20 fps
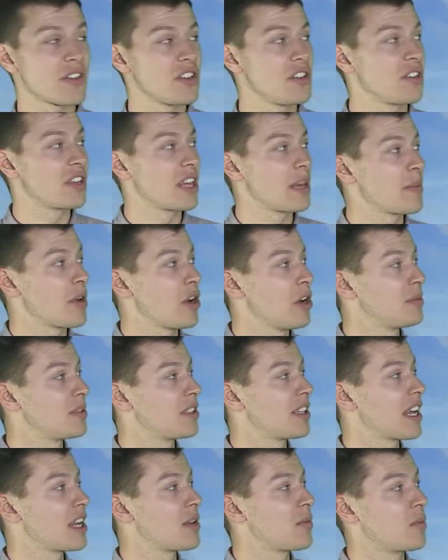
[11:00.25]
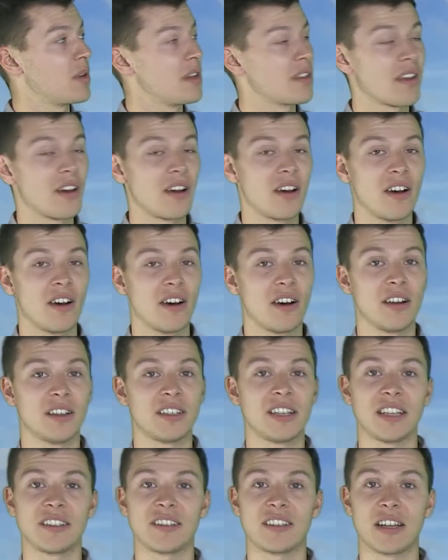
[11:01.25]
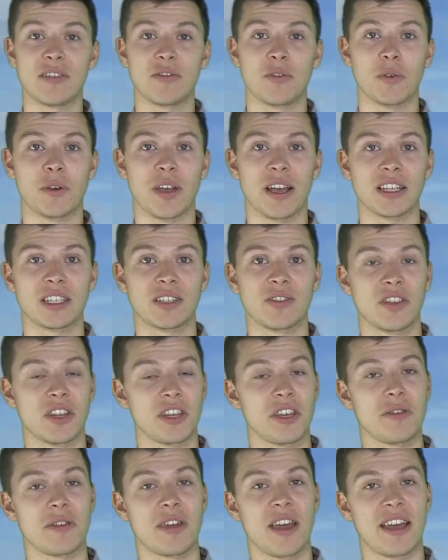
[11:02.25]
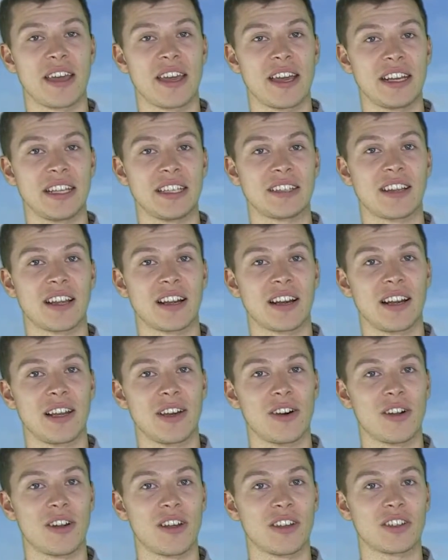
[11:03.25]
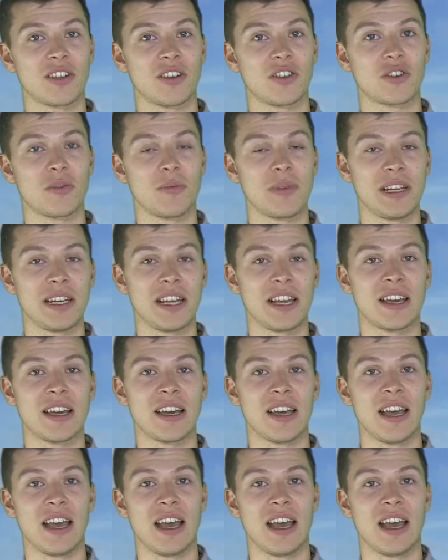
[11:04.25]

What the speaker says: you keep up to date with our day-to-day forecasts for the UK and East Anglia on our social media,